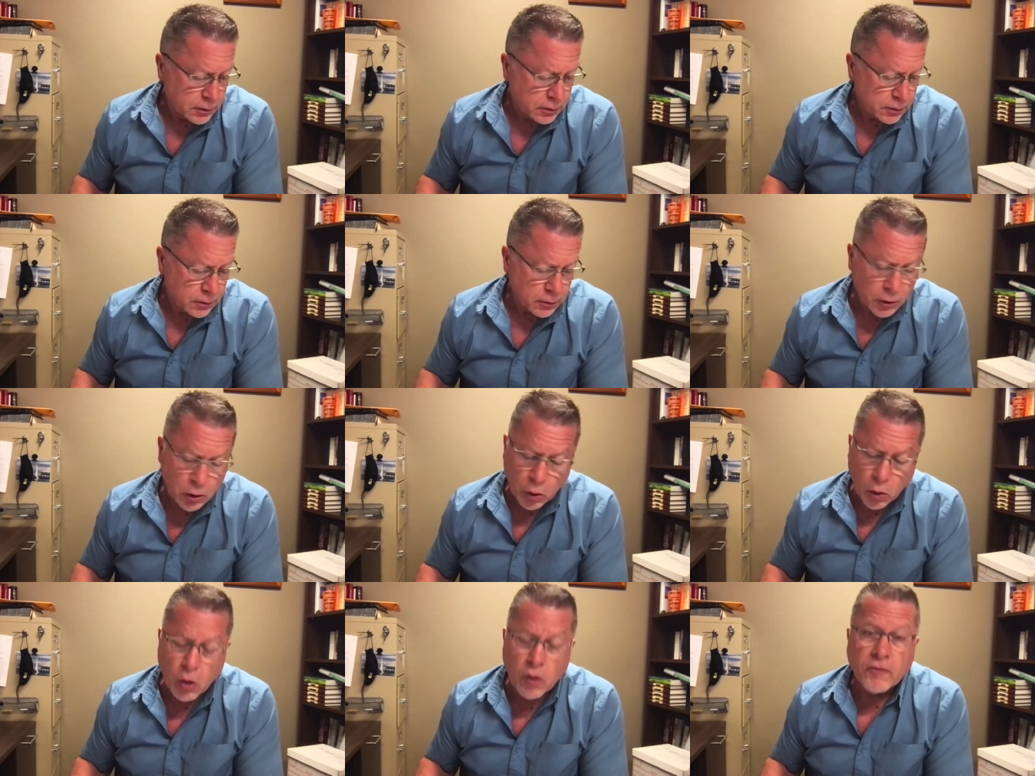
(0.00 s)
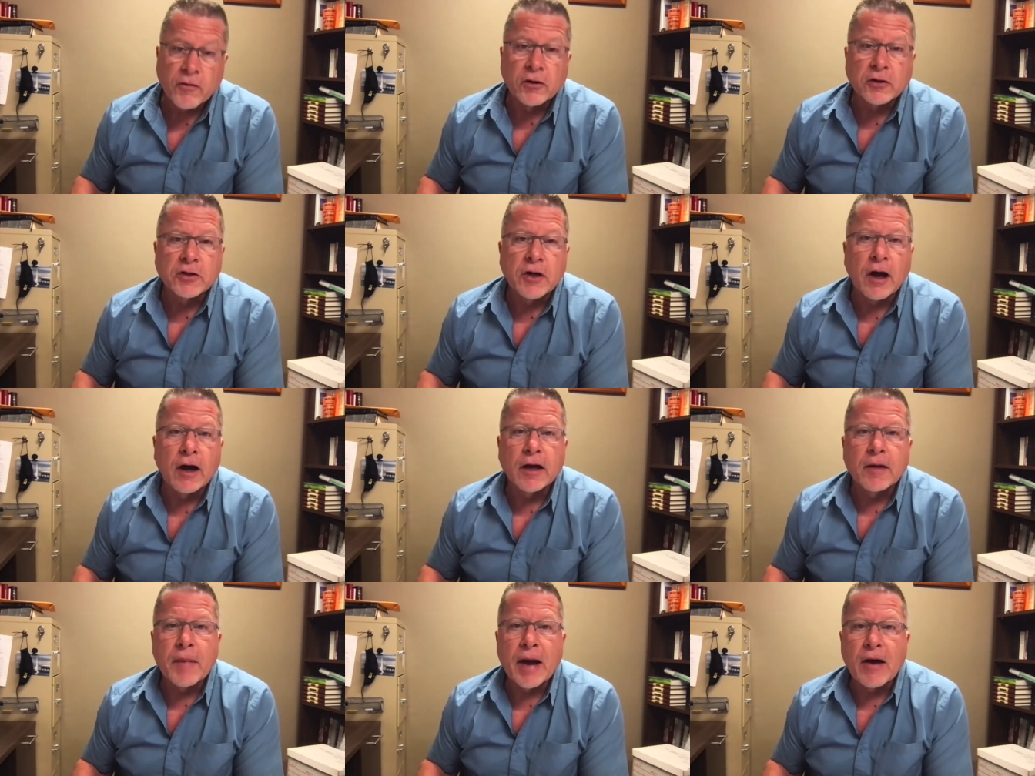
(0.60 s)
go over and
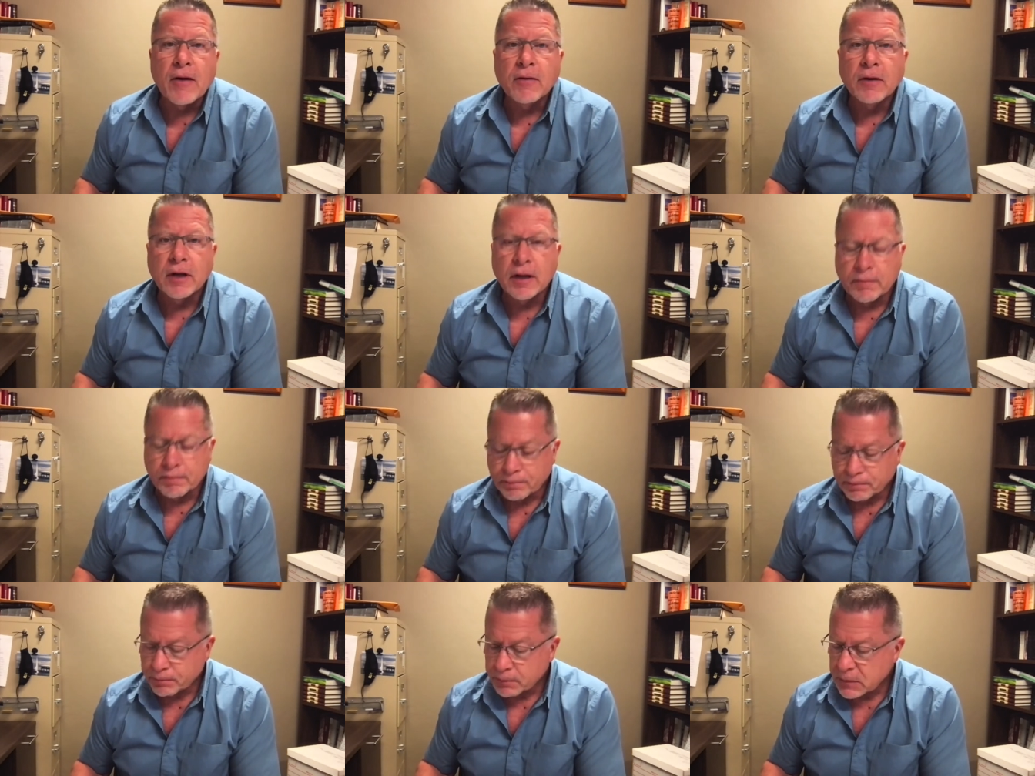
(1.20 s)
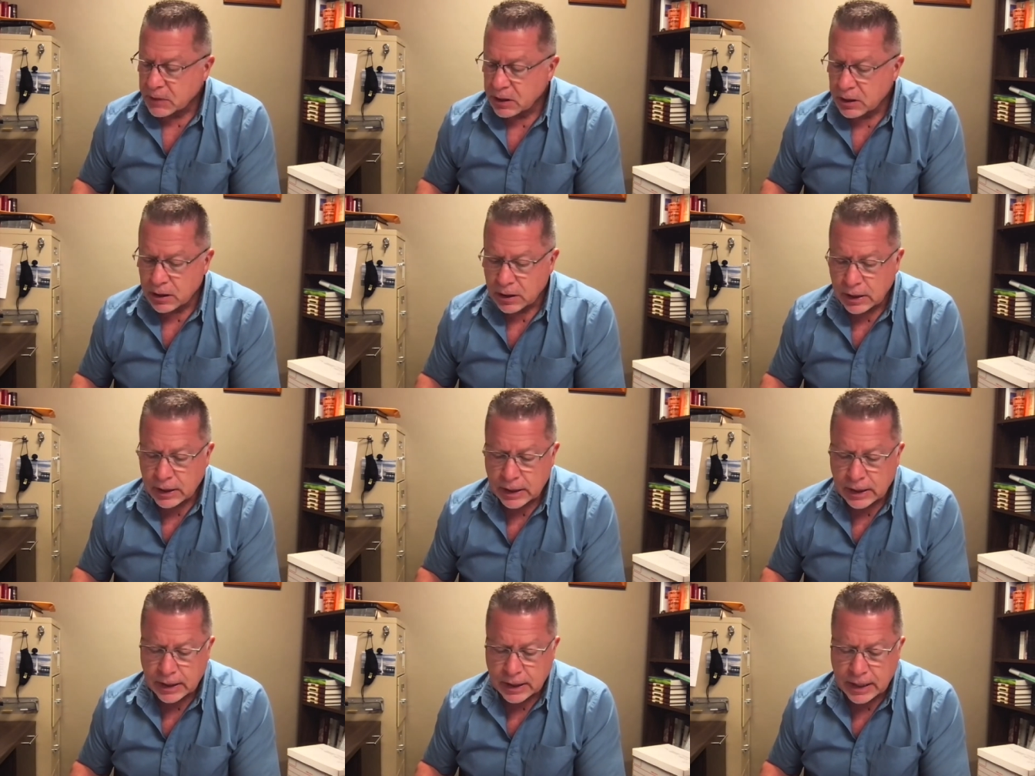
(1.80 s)
talk about
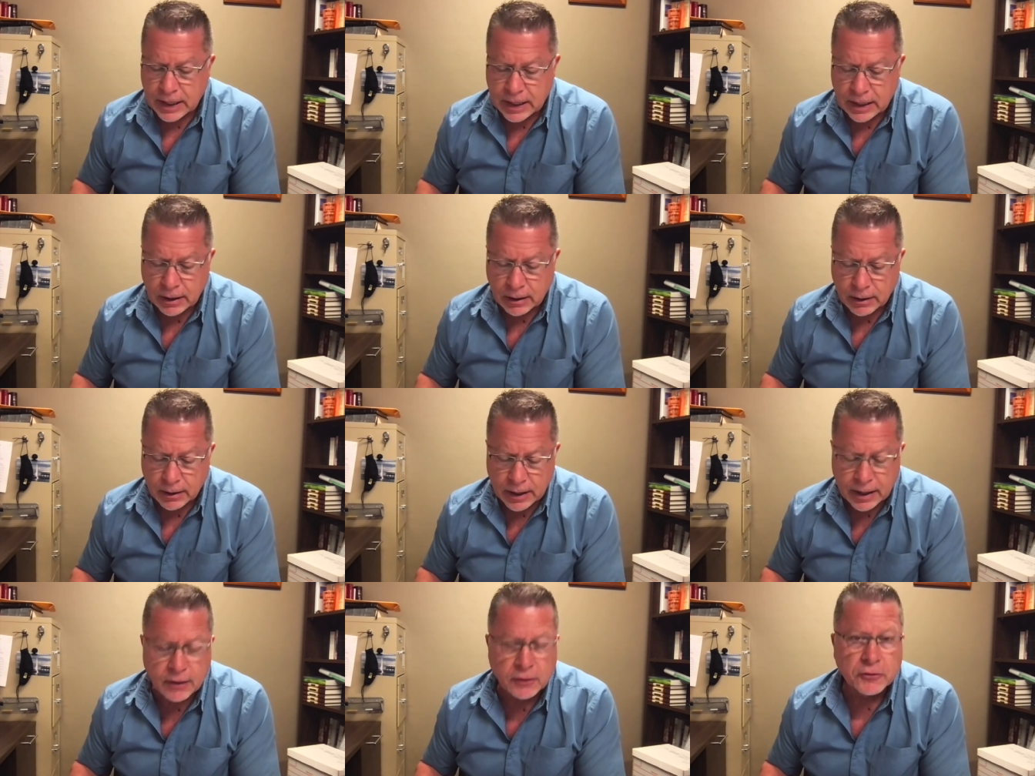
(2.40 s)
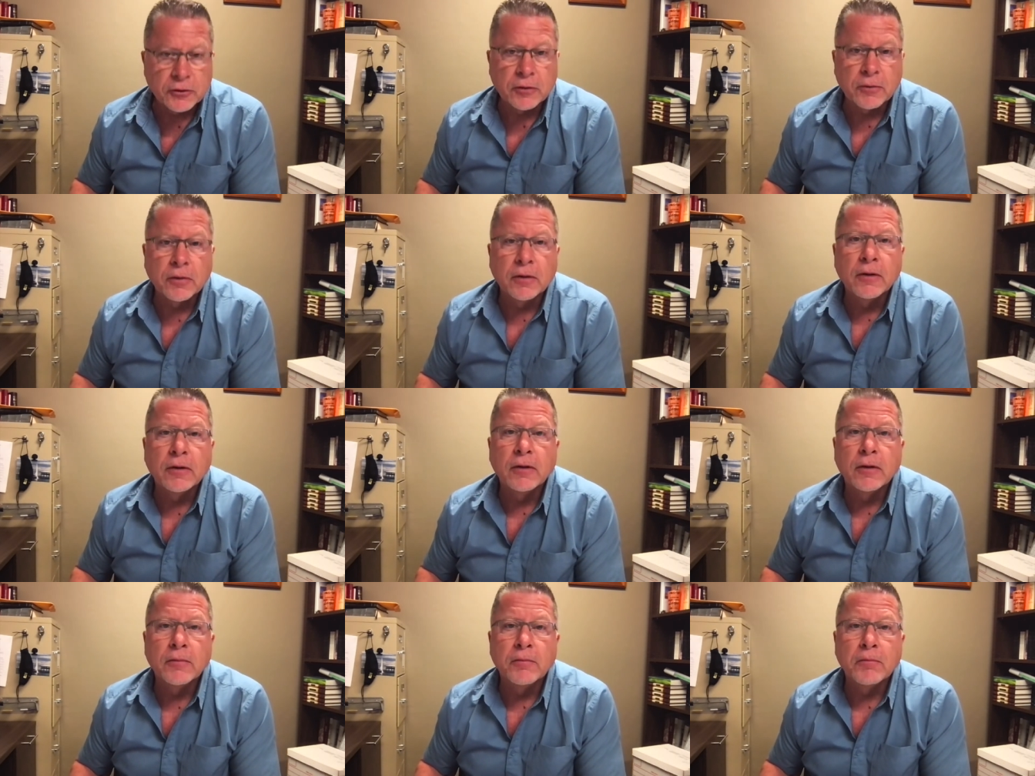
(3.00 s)
uh, at our elder
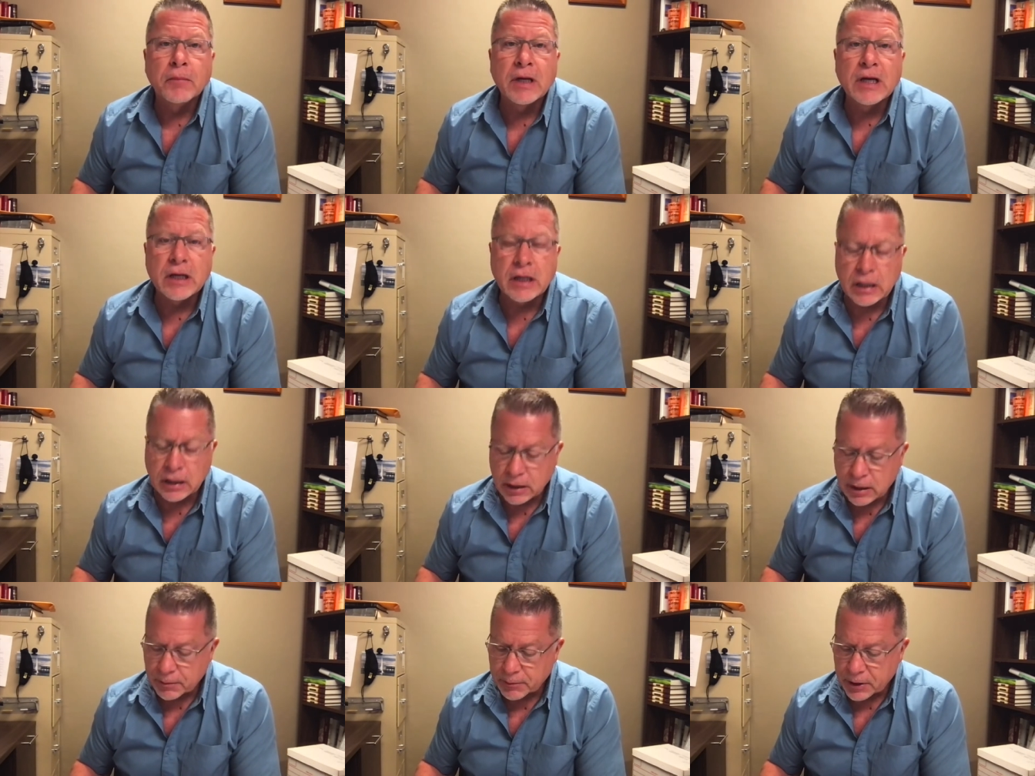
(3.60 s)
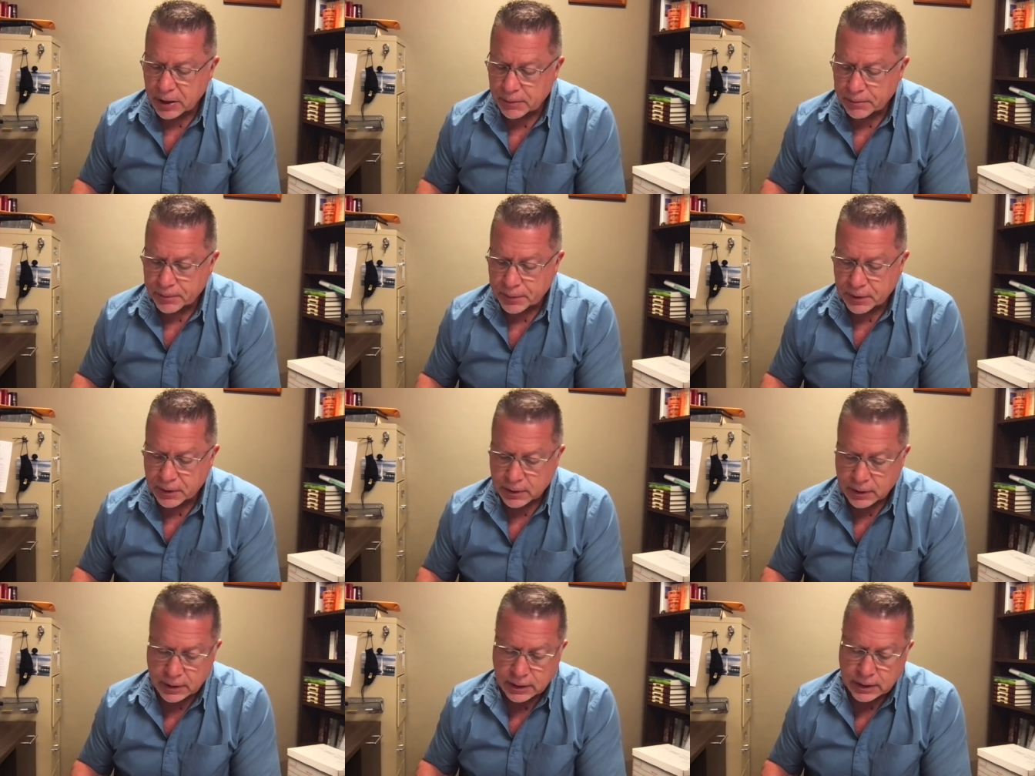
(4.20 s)
meeting coming up
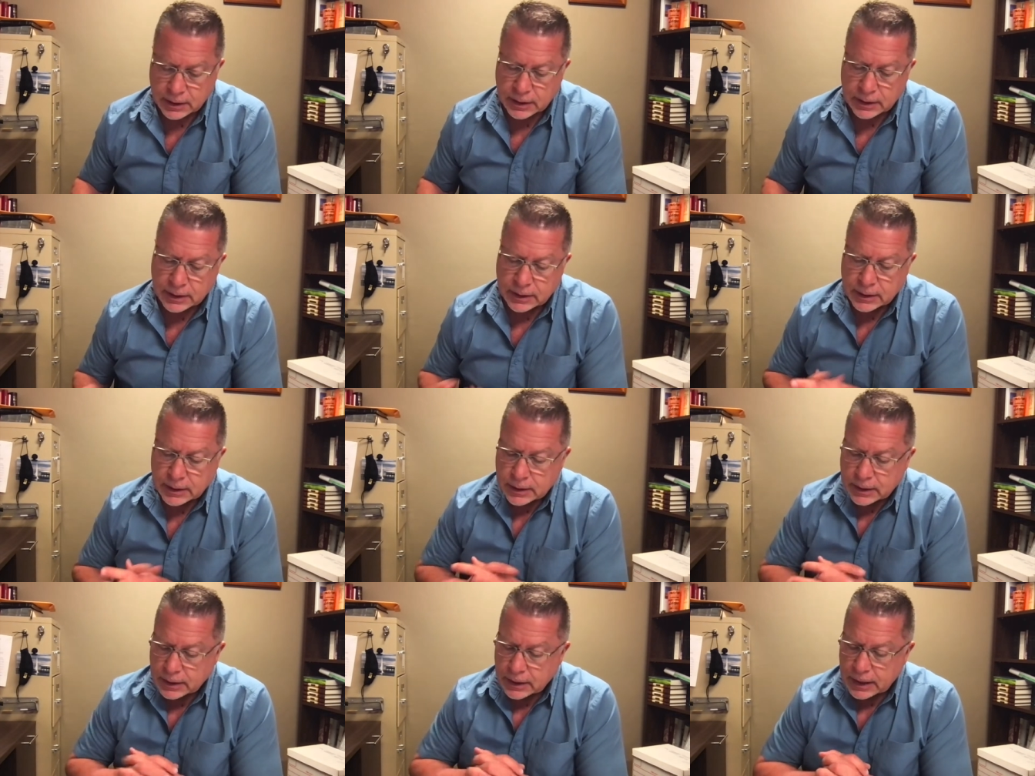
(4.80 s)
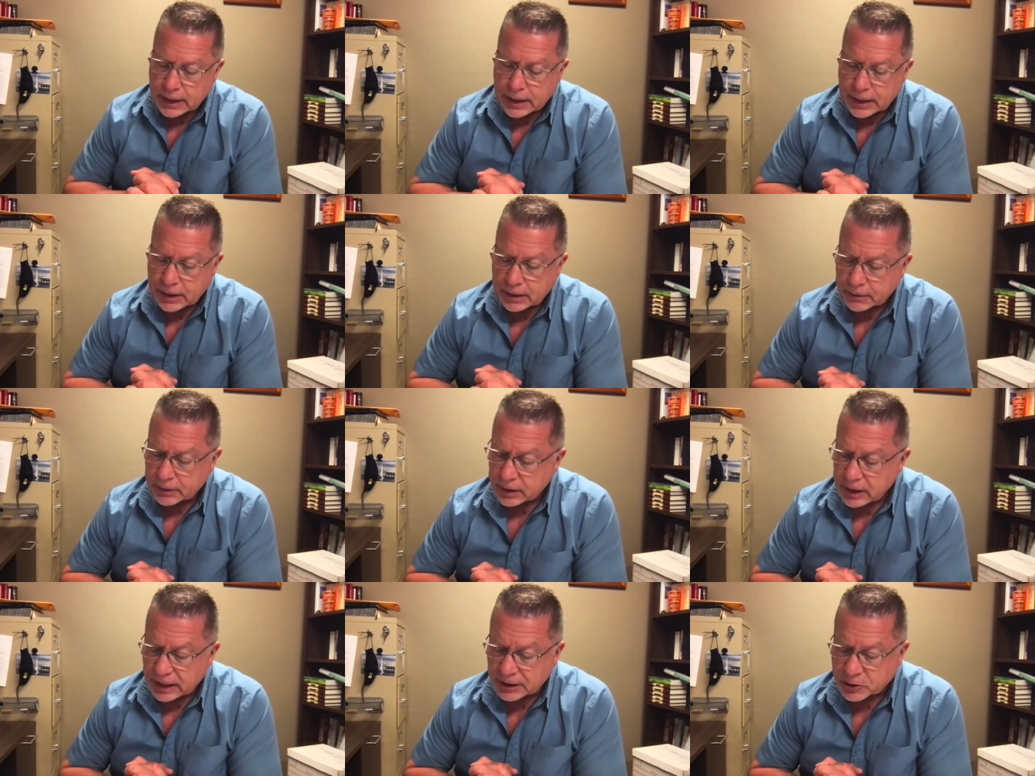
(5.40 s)
uh,
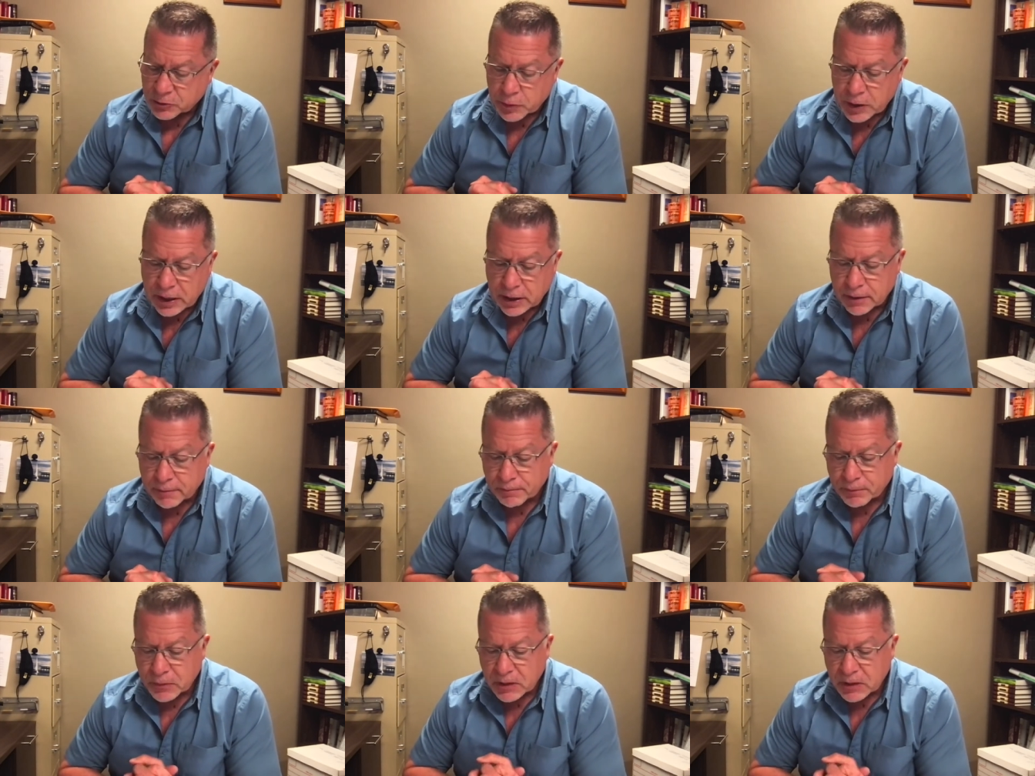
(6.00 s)
next week.